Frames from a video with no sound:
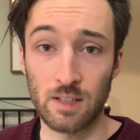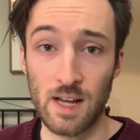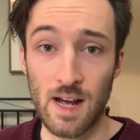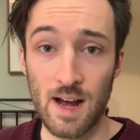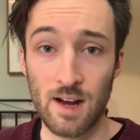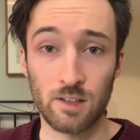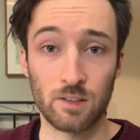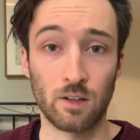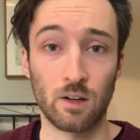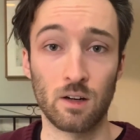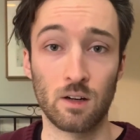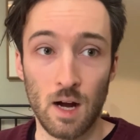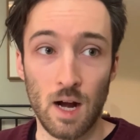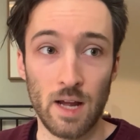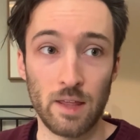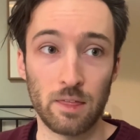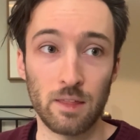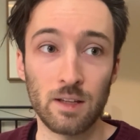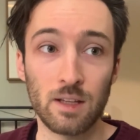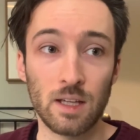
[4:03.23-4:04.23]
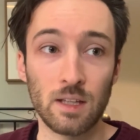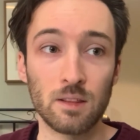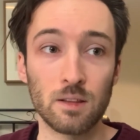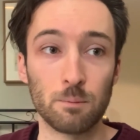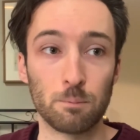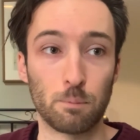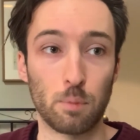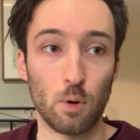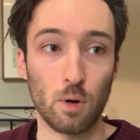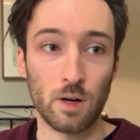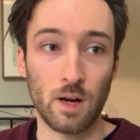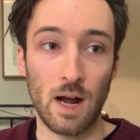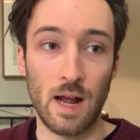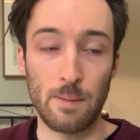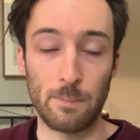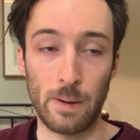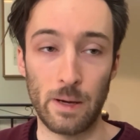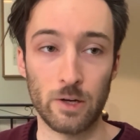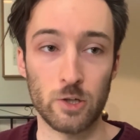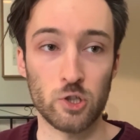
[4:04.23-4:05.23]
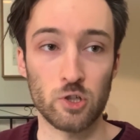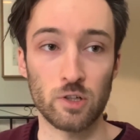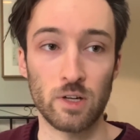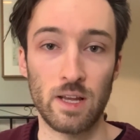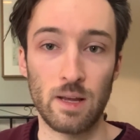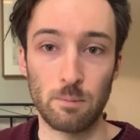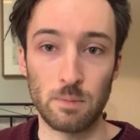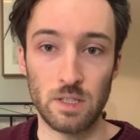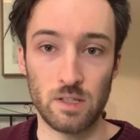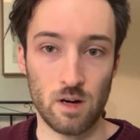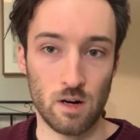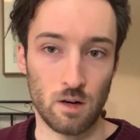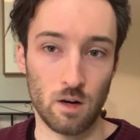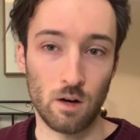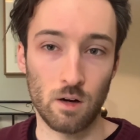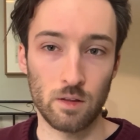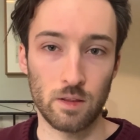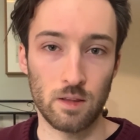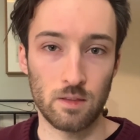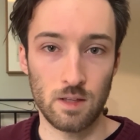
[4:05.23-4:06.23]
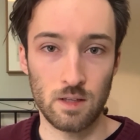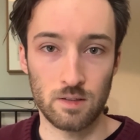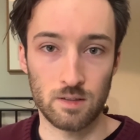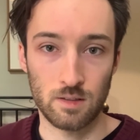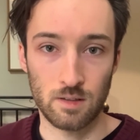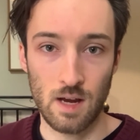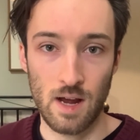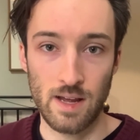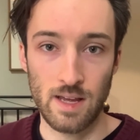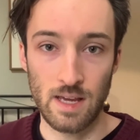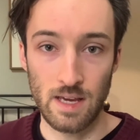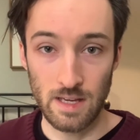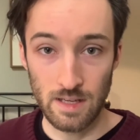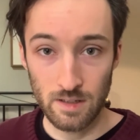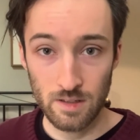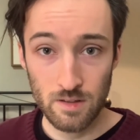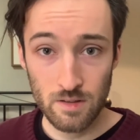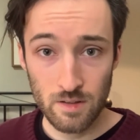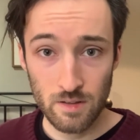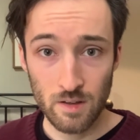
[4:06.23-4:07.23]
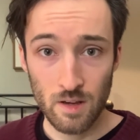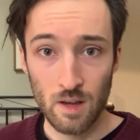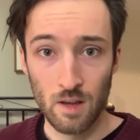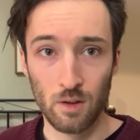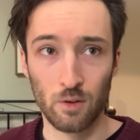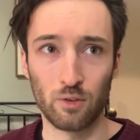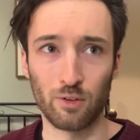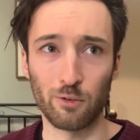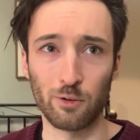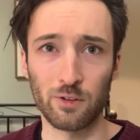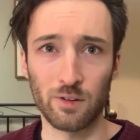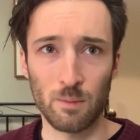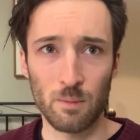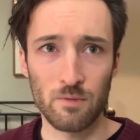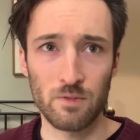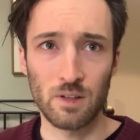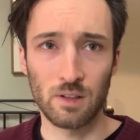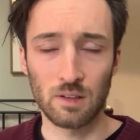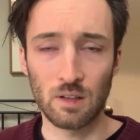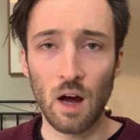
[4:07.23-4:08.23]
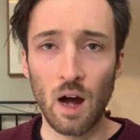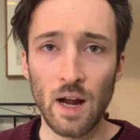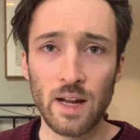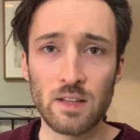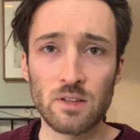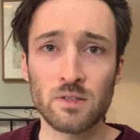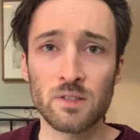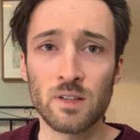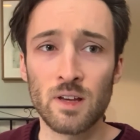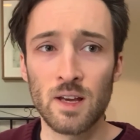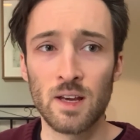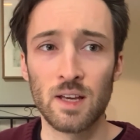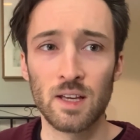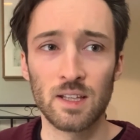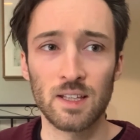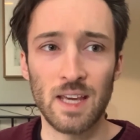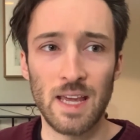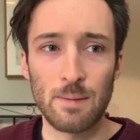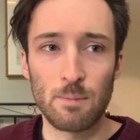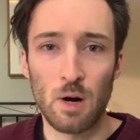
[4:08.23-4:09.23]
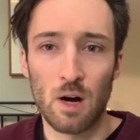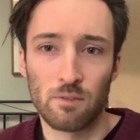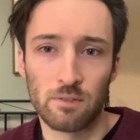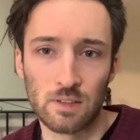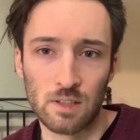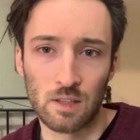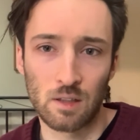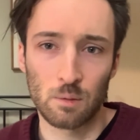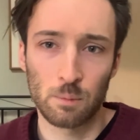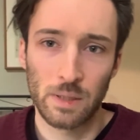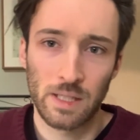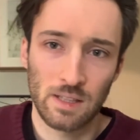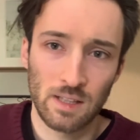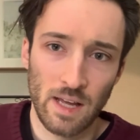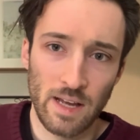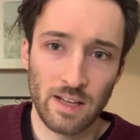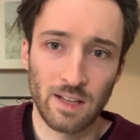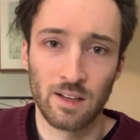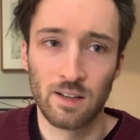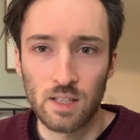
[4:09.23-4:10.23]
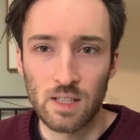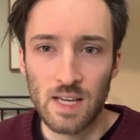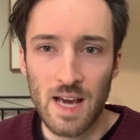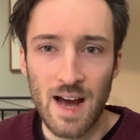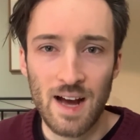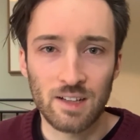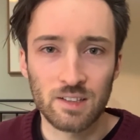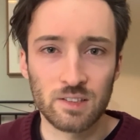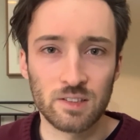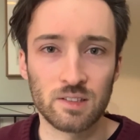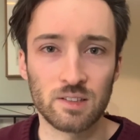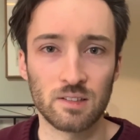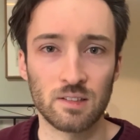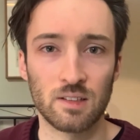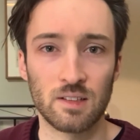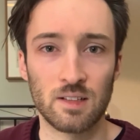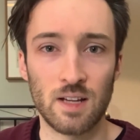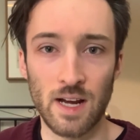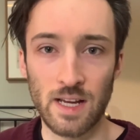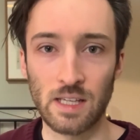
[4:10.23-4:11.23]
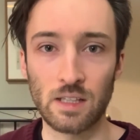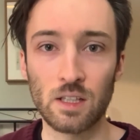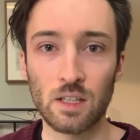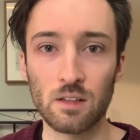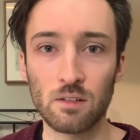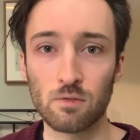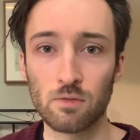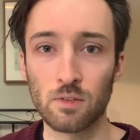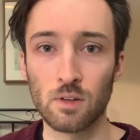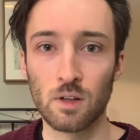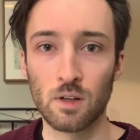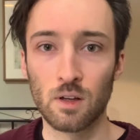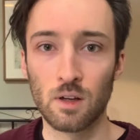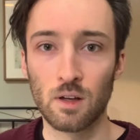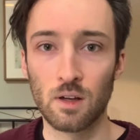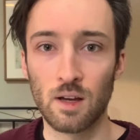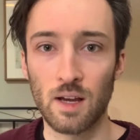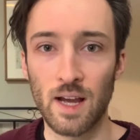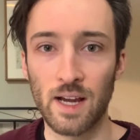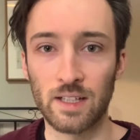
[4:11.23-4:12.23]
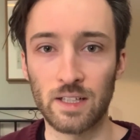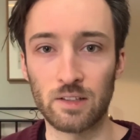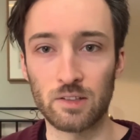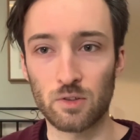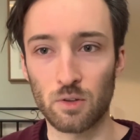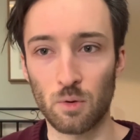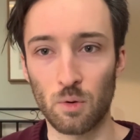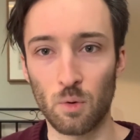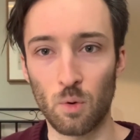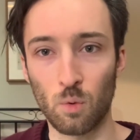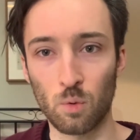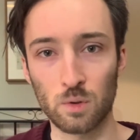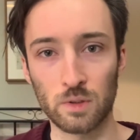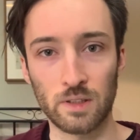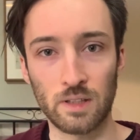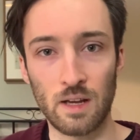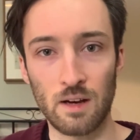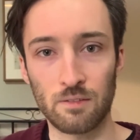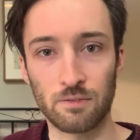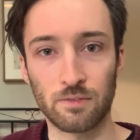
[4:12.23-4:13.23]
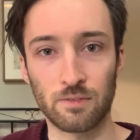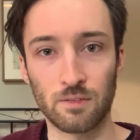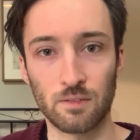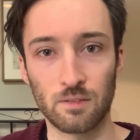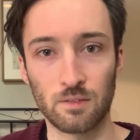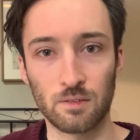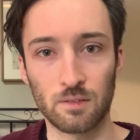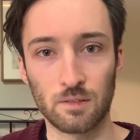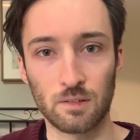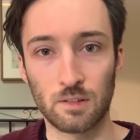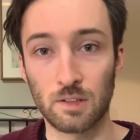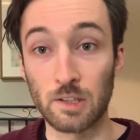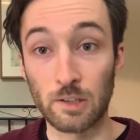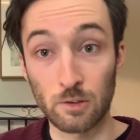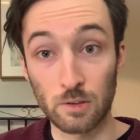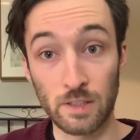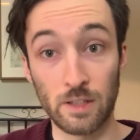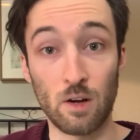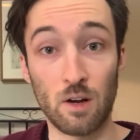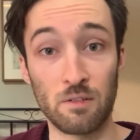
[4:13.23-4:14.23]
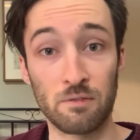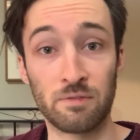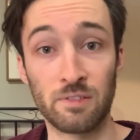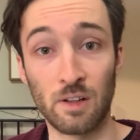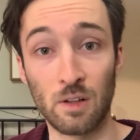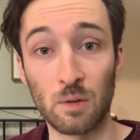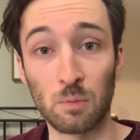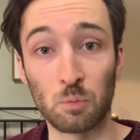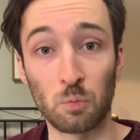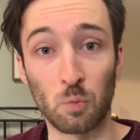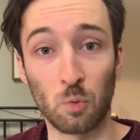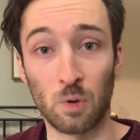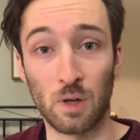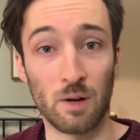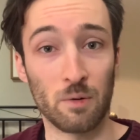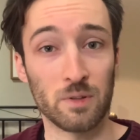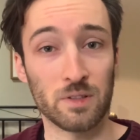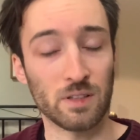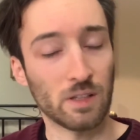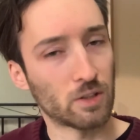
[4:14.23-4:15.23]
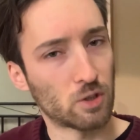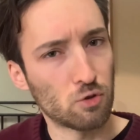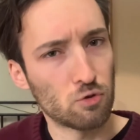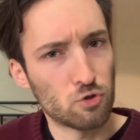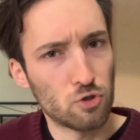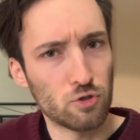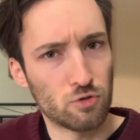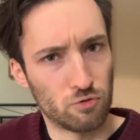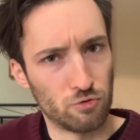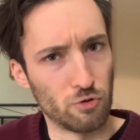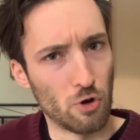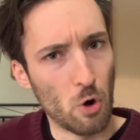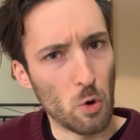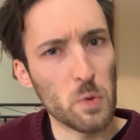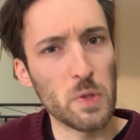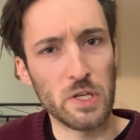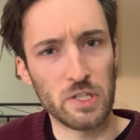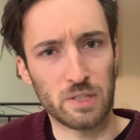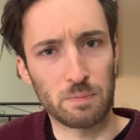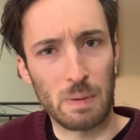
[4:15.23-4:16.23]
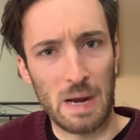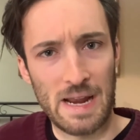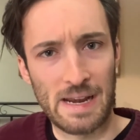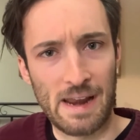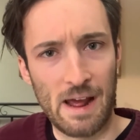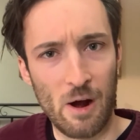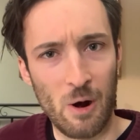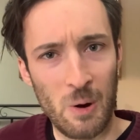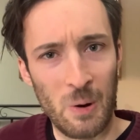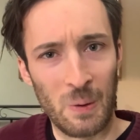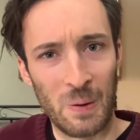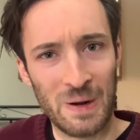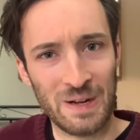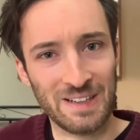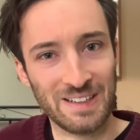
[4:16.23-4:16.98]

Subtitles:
actor. I think in the book, I pictured him younger than this guy is. So some of the lines came off a little bit like he acts naive and he's old enough clearly on film where I was like, you should know this by now.